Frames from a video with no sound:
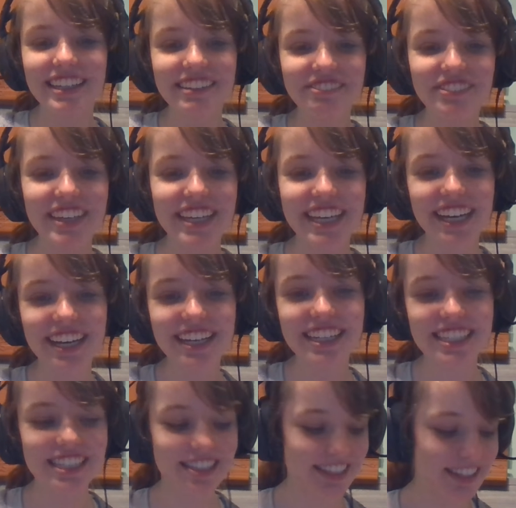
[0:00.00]

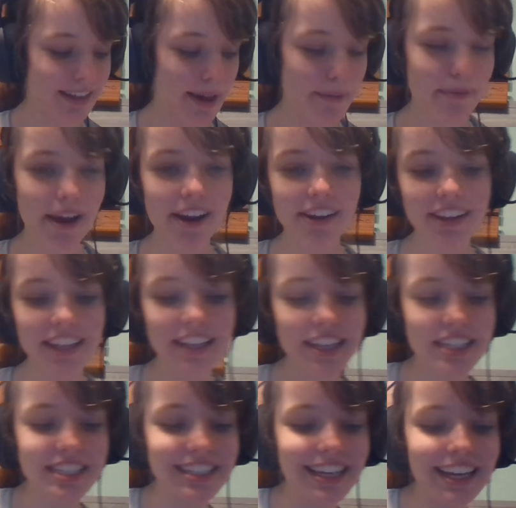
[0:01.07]
because apparently the
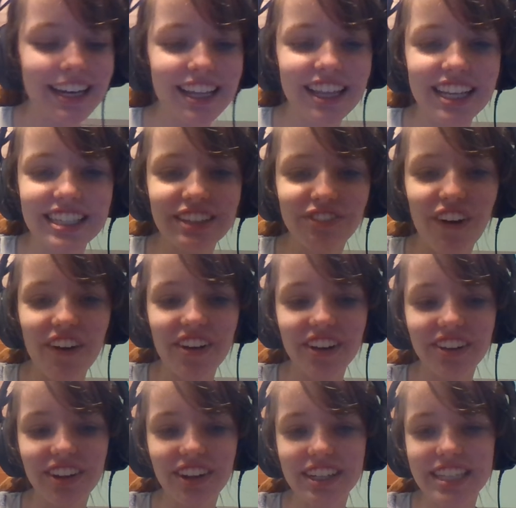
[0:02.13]
skin in this photo
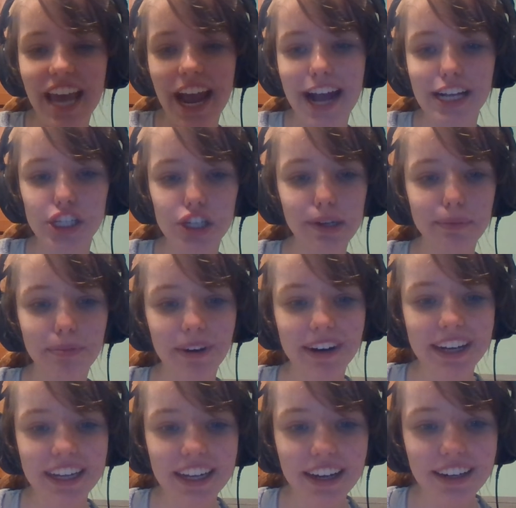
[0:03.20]
looks actually
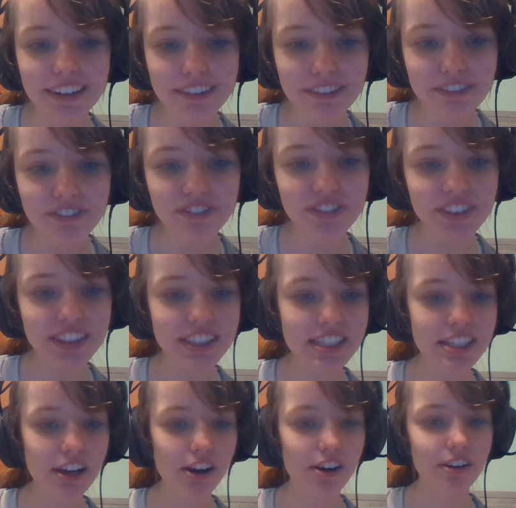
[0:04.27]
pretty good.
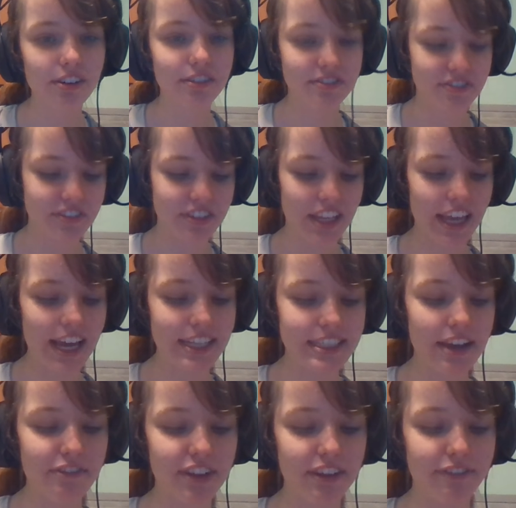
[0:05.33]
So,
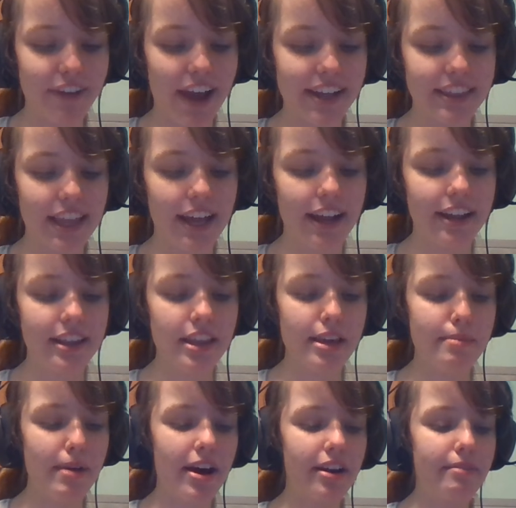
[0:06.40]
except for the fact that the
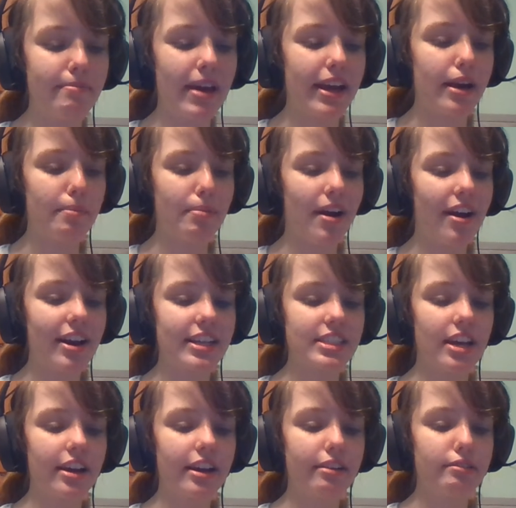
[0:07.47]
amount of makeup products
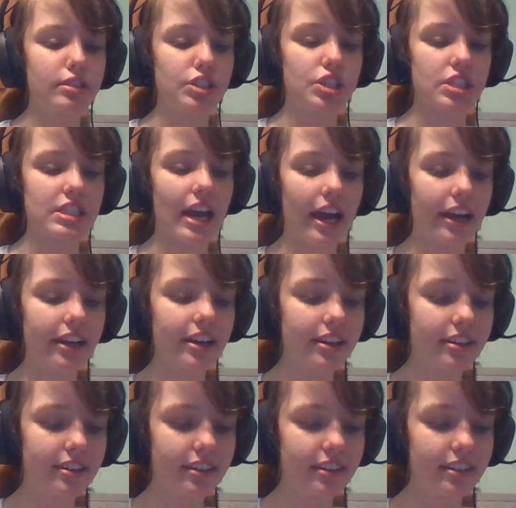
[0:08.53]
on it was just not good.